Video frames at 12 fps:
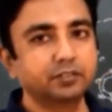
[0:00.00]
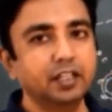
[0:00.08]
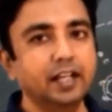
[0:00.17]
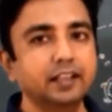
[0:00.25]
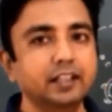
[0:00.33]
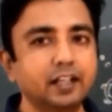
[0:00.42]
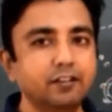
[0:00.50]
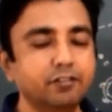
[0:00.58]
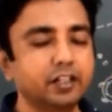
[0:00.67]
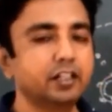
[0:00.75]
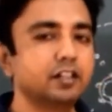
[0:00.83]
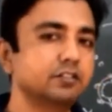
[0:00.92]
and the
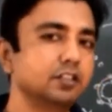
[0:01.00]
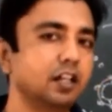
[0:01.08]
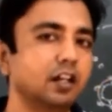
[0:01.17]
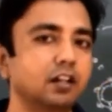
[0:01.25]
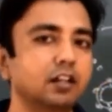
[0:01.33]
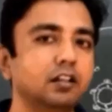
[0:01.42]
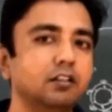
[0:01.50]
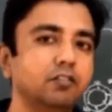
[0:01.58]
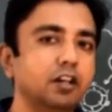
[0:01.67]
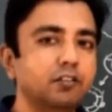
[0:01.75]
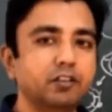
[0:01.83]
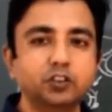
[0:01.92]
infected cell
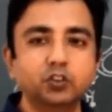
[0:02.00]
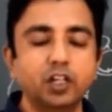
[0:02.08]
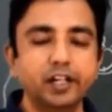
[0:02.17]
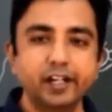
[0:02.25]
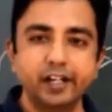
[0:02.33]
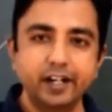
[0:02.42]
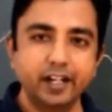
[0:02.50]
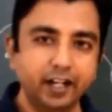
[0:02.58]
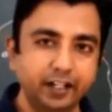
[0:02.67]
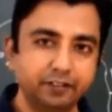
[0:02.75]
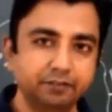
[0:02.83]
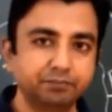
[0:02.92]
will eventually
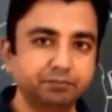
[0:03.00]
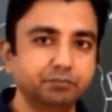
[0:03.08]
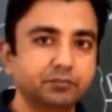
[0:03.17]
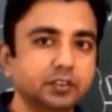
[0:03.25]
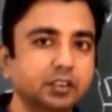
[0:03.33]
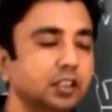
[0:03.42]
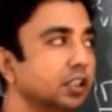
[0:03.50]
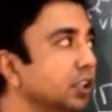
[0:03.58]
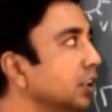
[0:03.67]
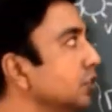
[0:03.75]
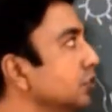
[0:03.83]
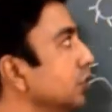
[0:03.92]
die.
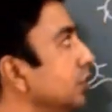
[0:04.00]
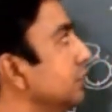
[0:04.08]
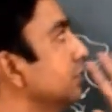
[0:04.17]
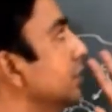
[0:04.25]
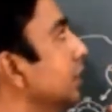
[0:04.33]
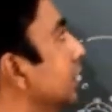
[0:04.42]
So this is the